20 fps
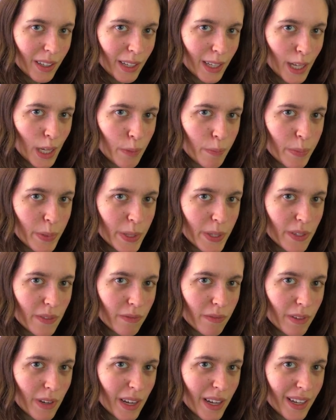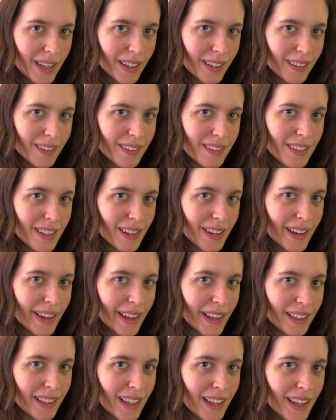help his friends and
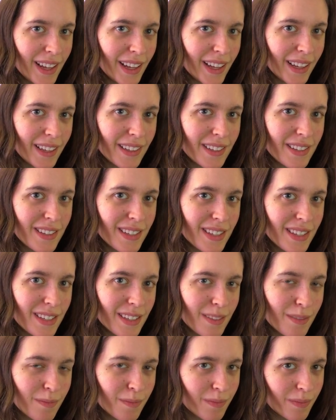allies.